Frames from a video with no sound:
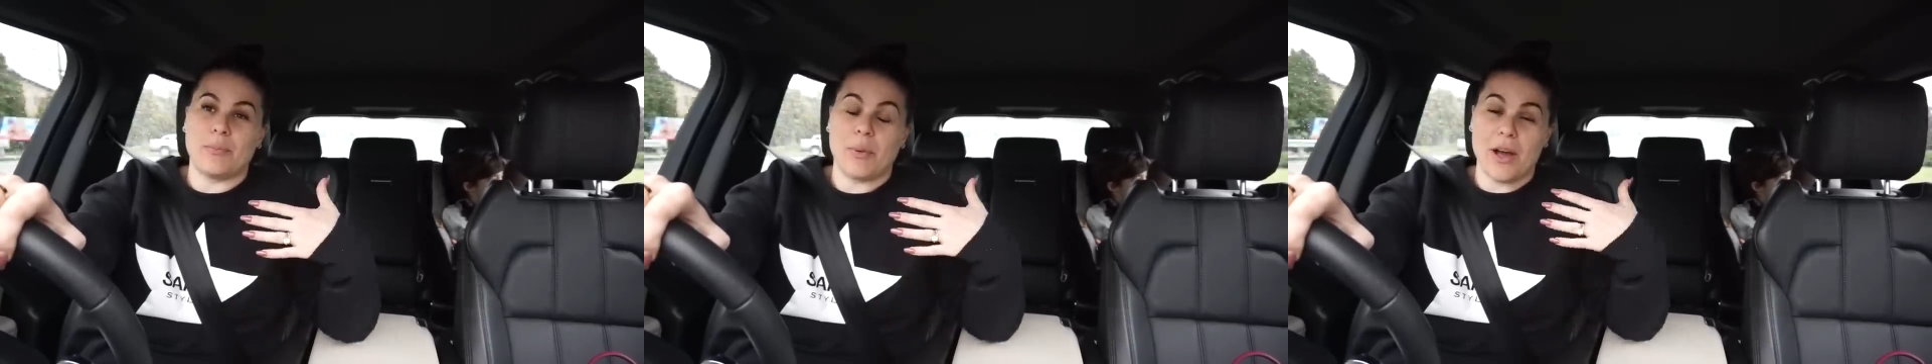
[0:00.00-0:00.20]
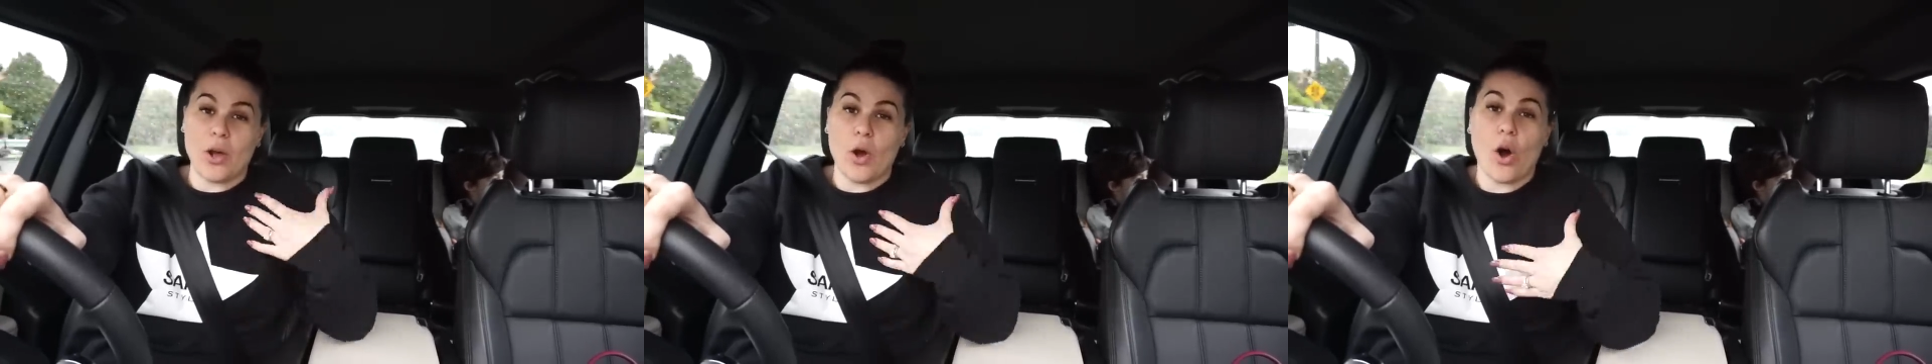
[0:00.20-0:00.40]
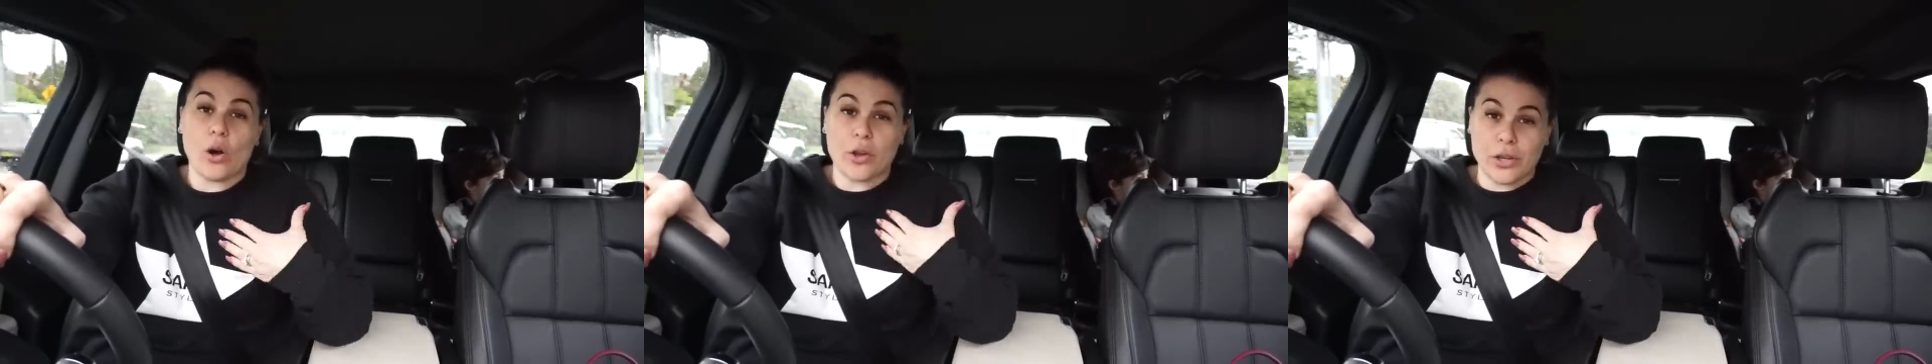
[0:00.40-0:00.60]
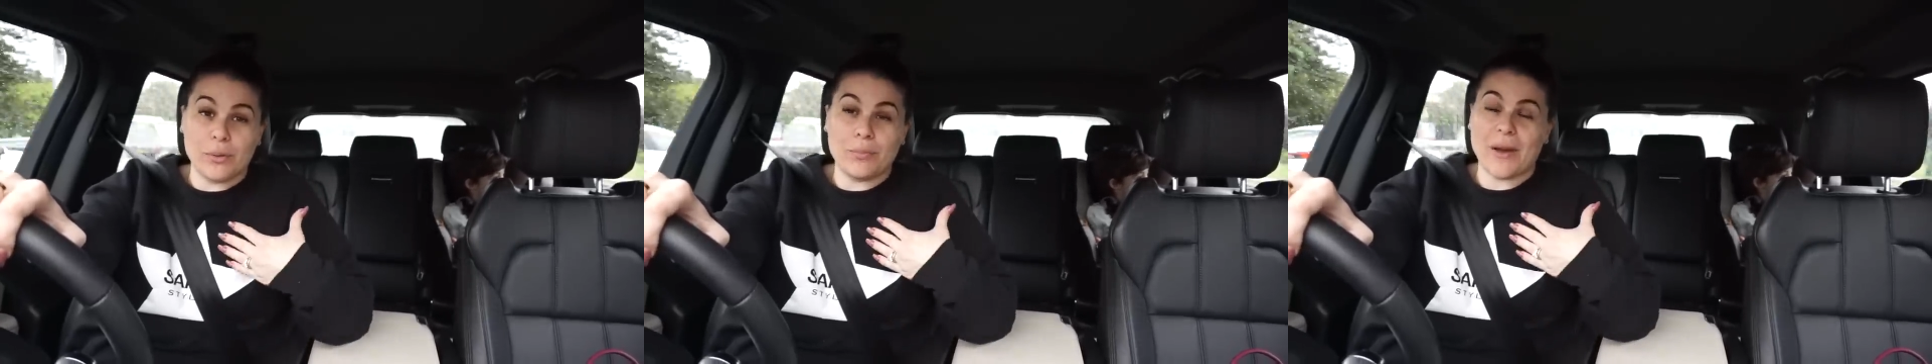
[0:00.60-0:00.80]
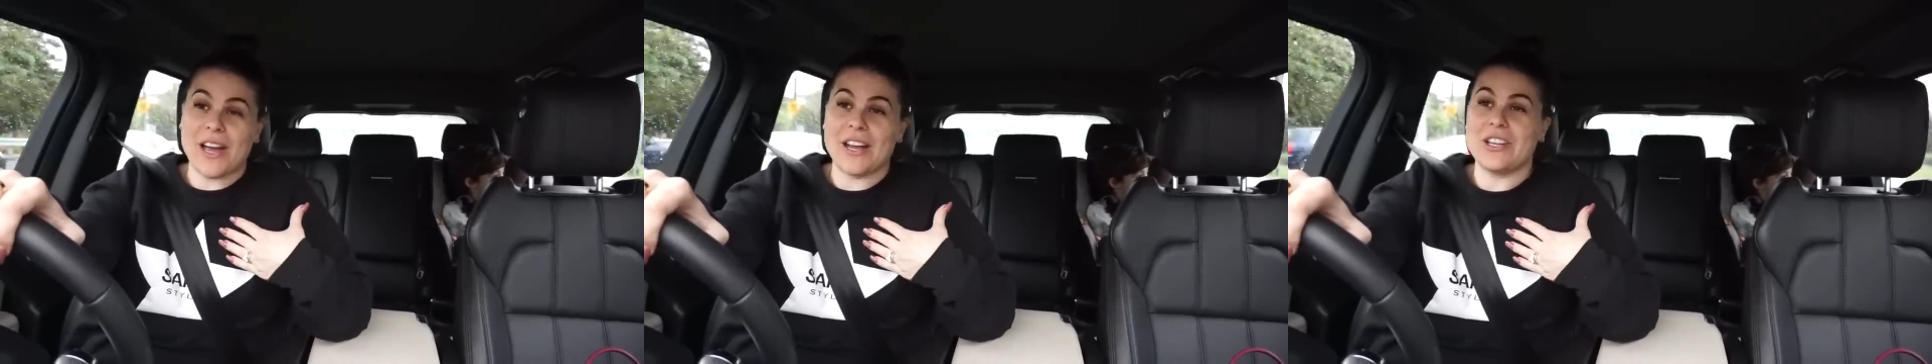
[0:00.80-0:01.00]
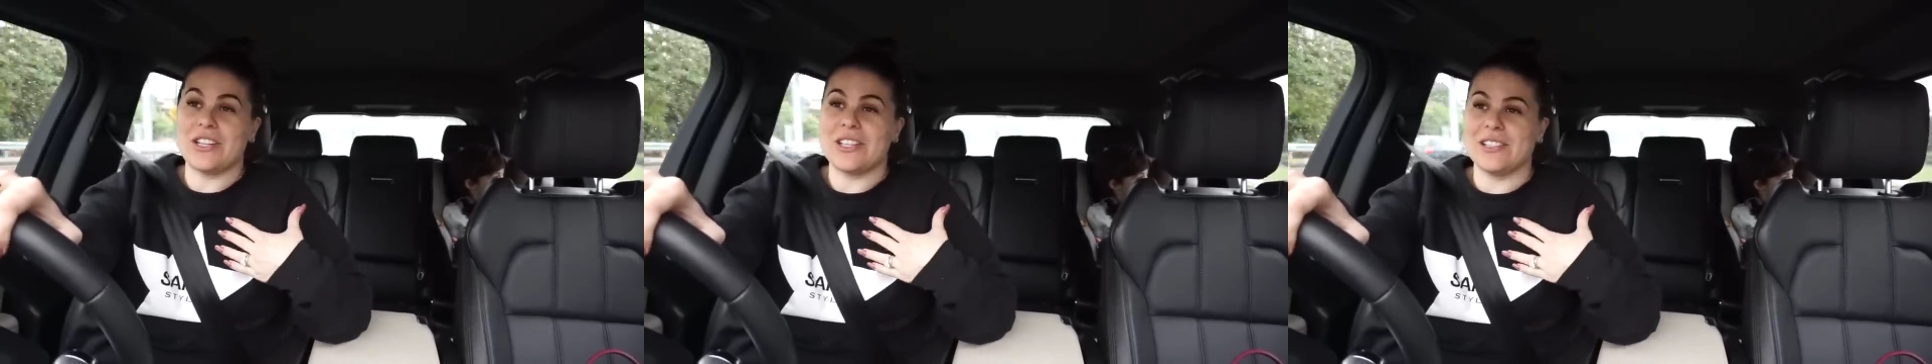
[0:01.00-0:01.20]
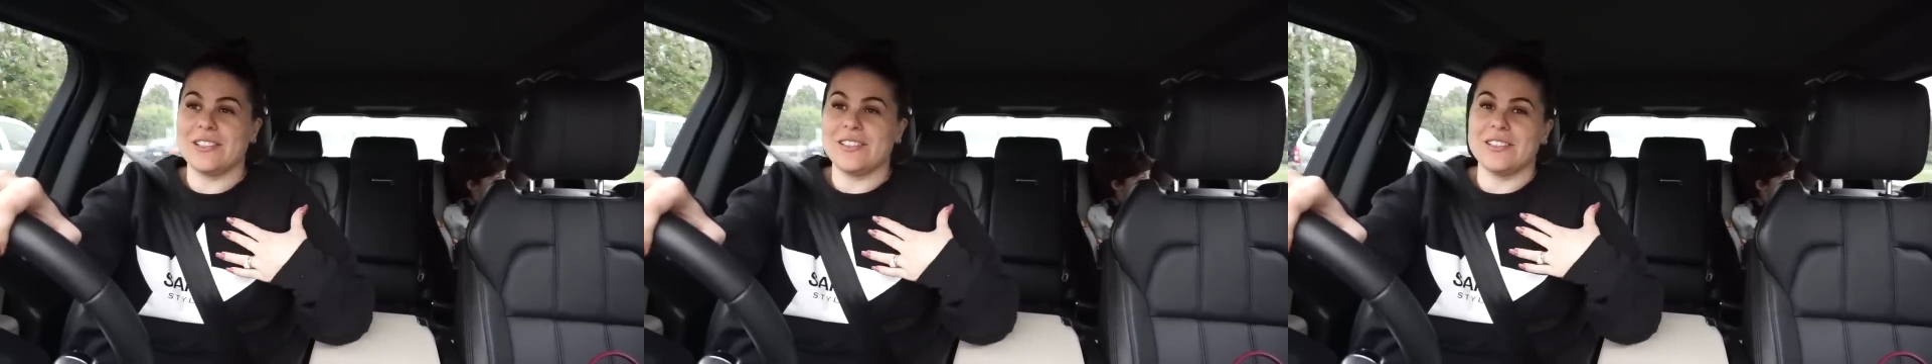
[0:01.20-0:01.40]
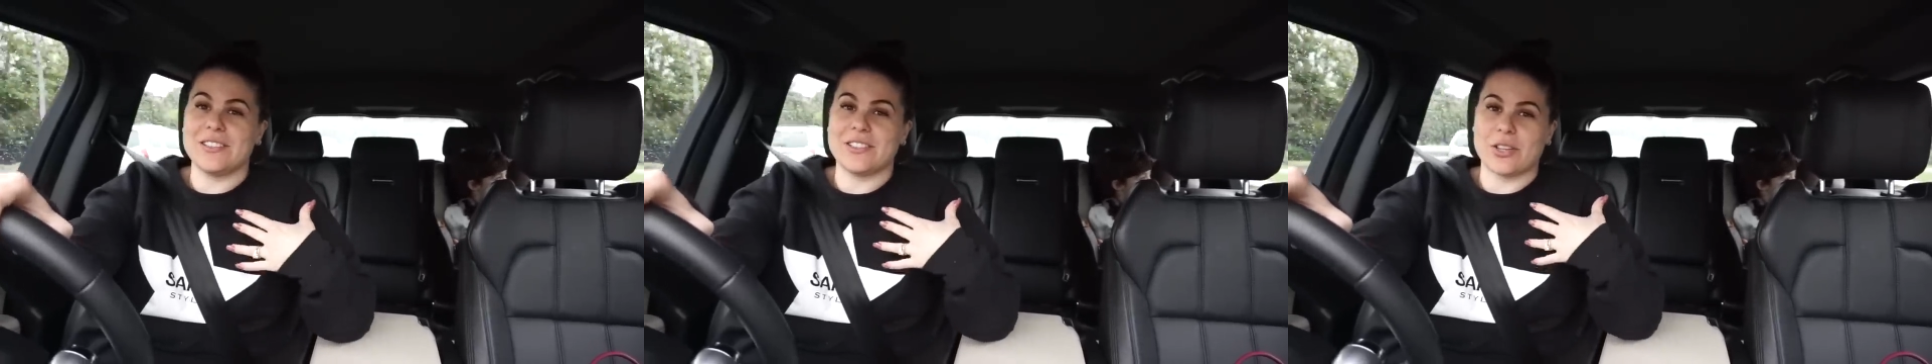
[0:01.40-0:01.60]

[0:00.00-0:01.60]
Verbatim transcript: by occupation,